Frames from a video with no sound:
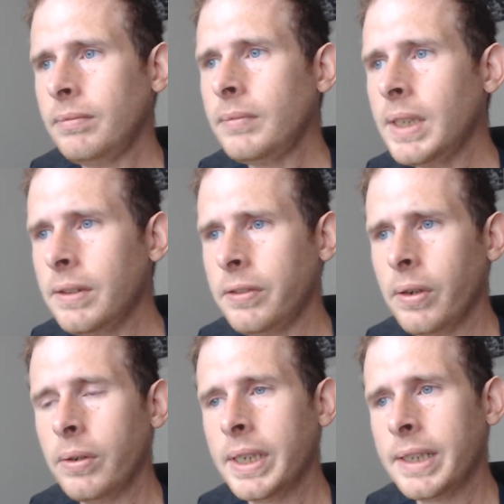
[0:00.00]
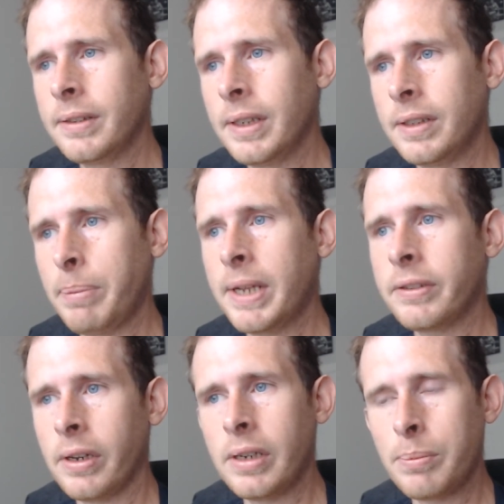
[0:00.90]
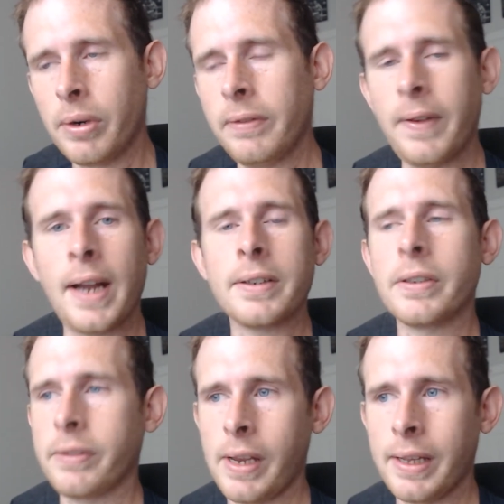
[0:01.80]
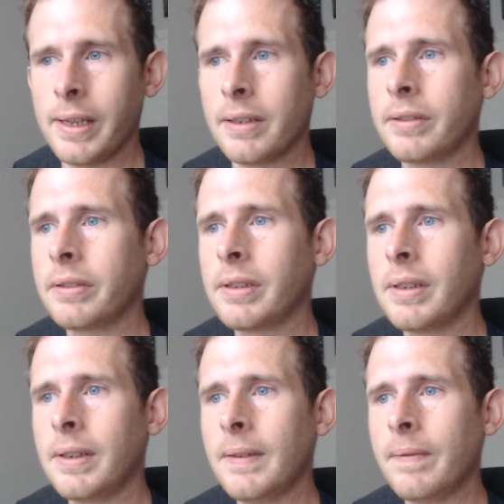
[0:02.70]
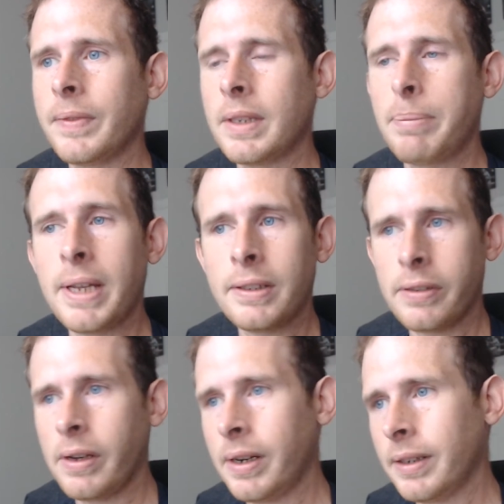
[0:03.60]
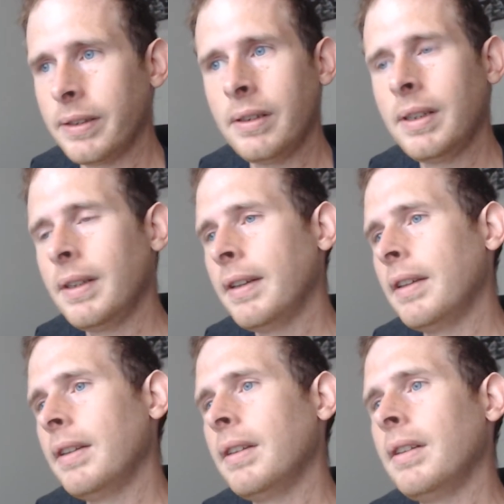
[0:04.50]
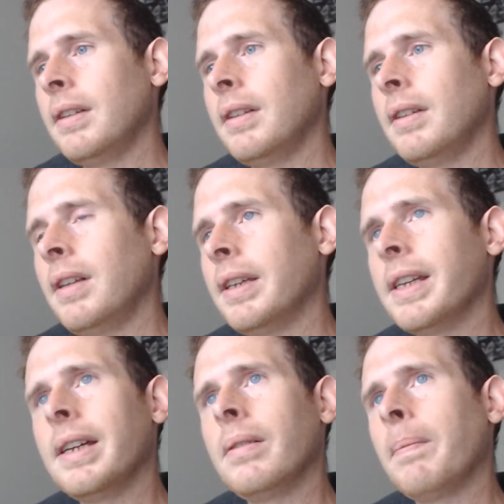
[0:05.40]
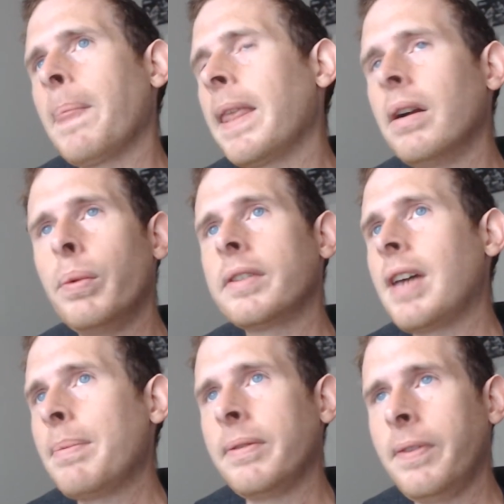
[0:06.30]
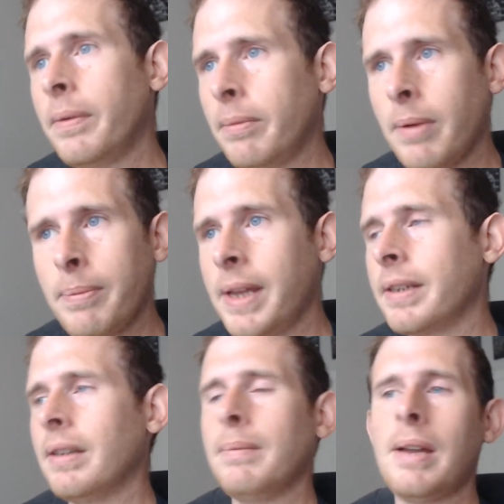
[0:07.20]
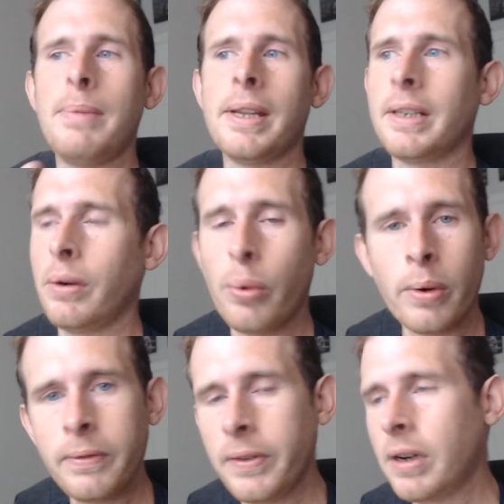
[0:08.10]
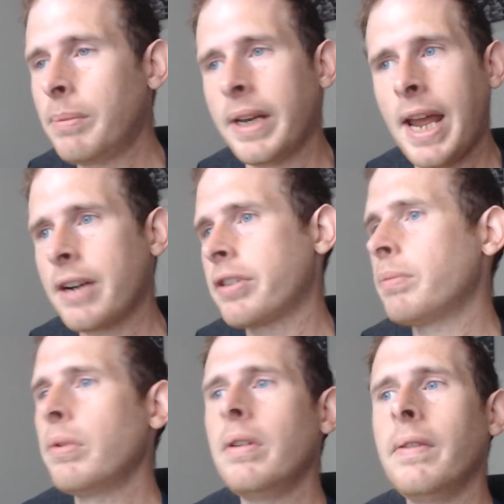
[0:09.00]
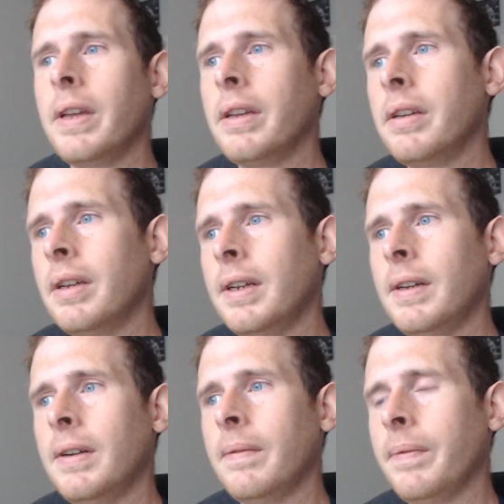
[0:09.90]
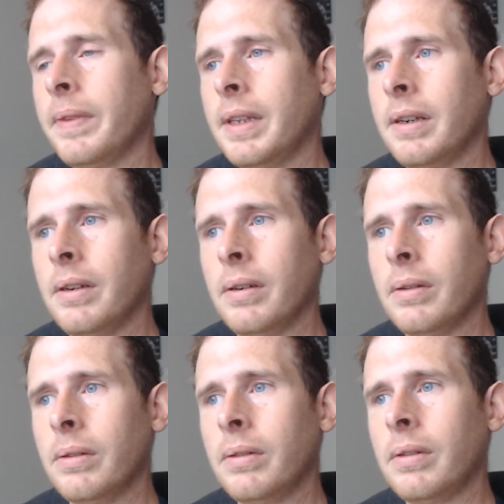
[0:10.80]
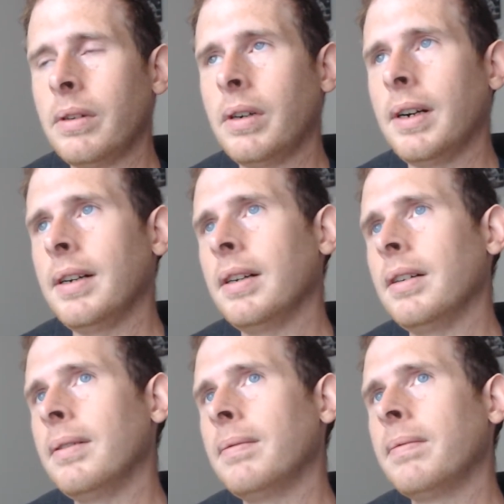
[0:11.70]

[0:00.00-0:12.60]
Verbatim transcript: so like it, it depends on number of factors, I guess. Depends on again, you know, what type of film am I making? Am I making a horror film, an action movie? You know, um,